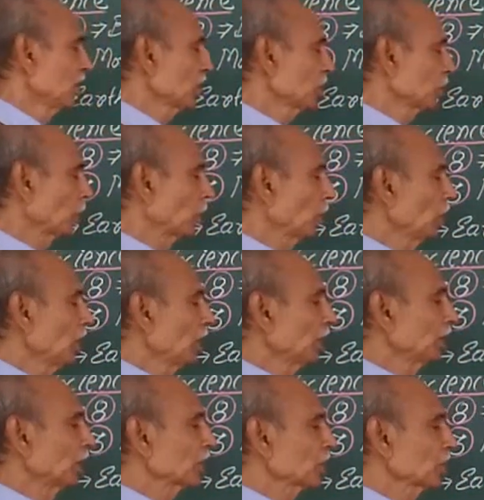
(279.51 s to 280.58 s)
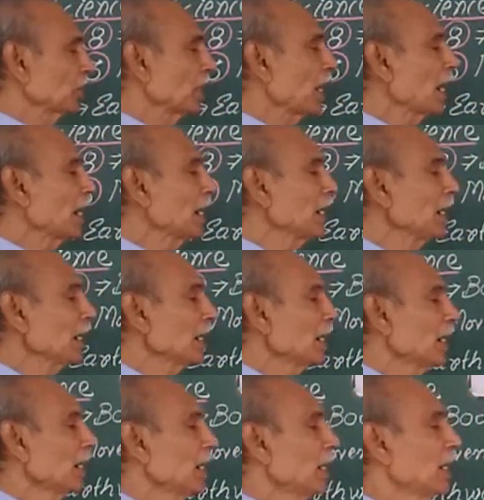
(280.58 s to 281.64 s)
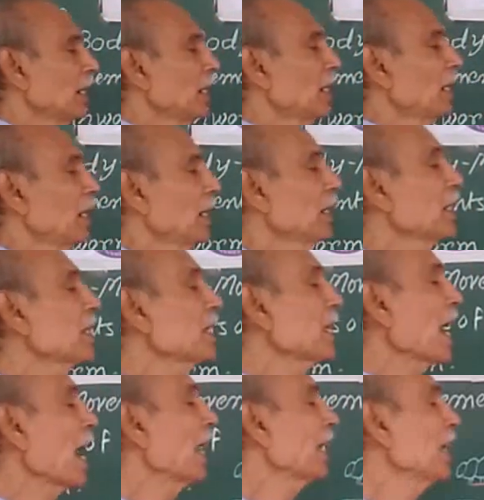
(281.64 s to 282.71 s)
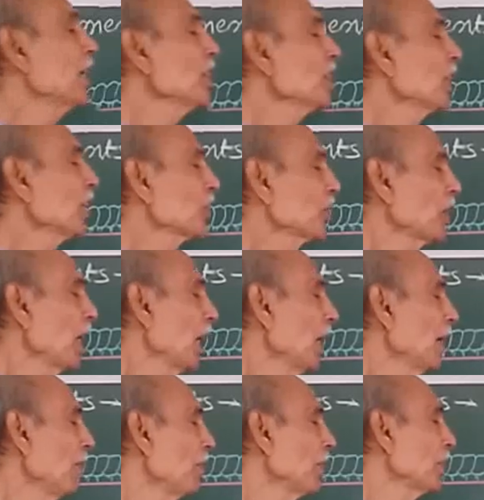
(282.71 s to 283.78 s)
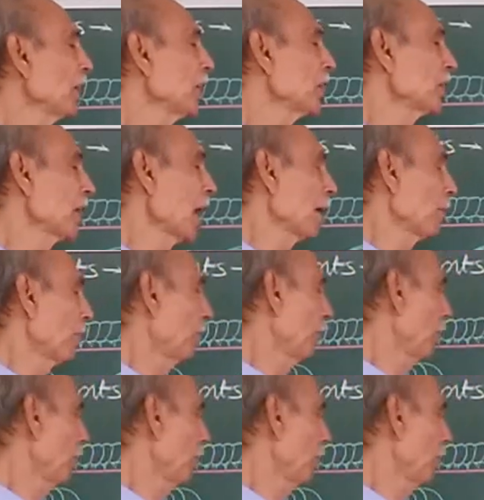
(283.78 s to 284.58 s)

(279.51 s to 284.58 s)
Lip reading: So, the snail carries the shell with itself.